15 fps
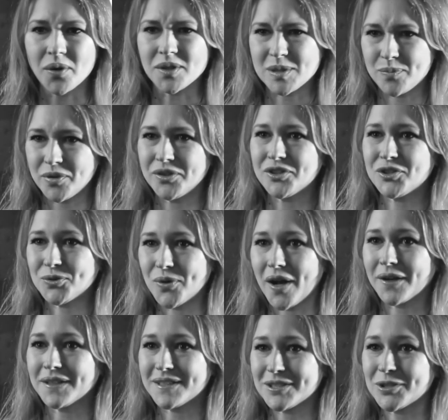
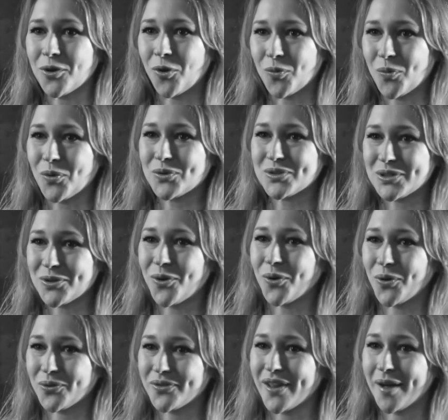spirituality almost in
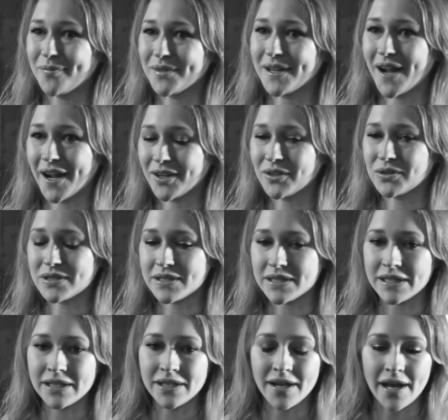all of them that I could
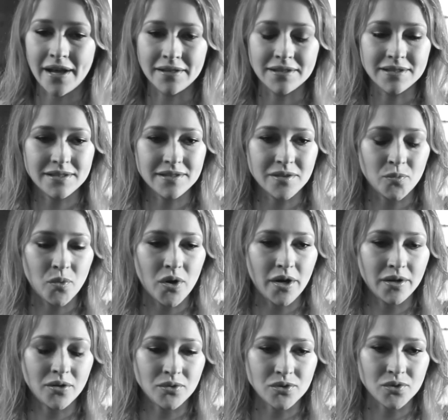see, and the
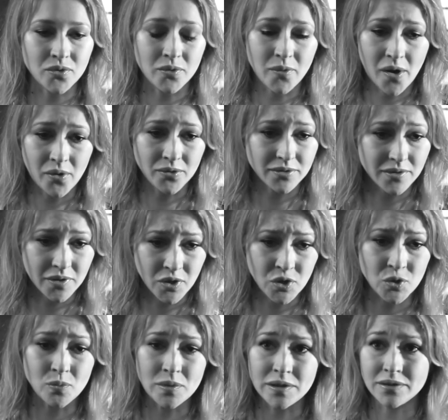work also around the
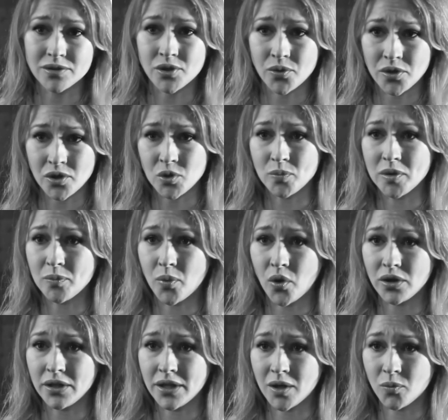human, so the human
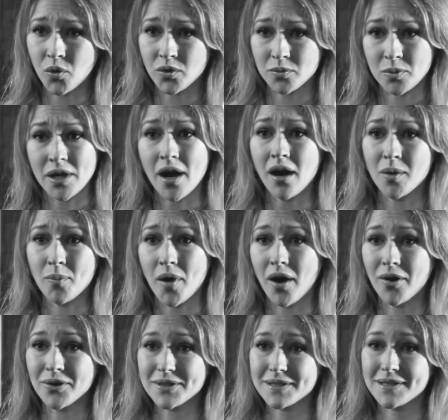body and what we are
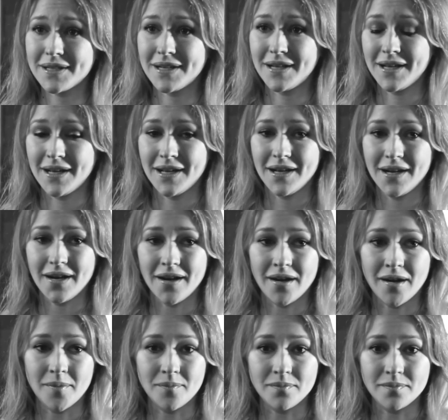about,
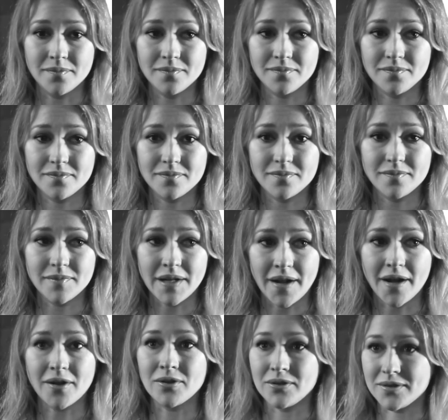that
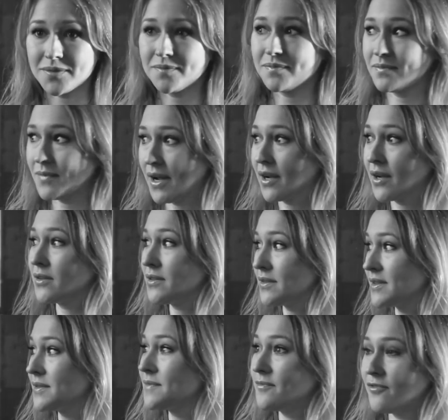I could
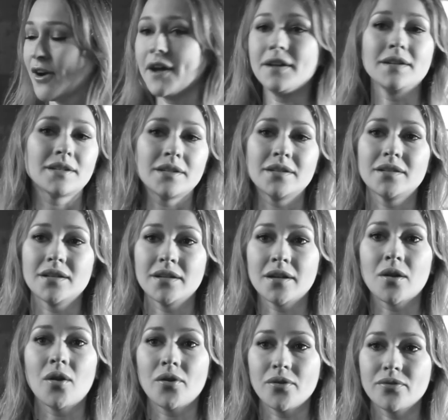find in a
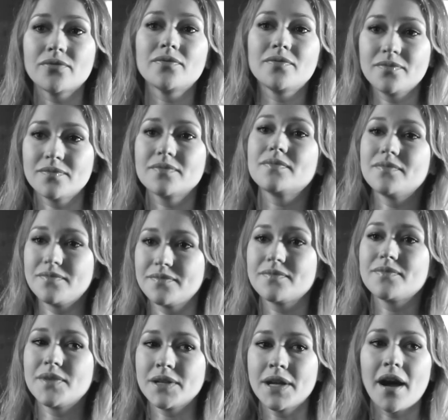lot of
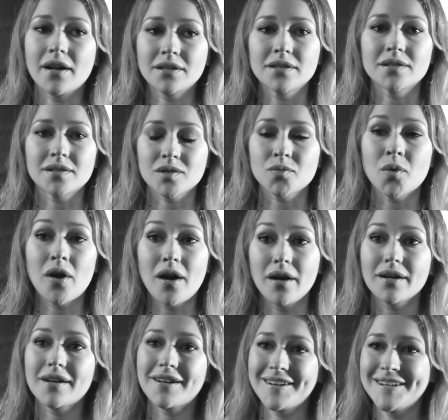the artist's work.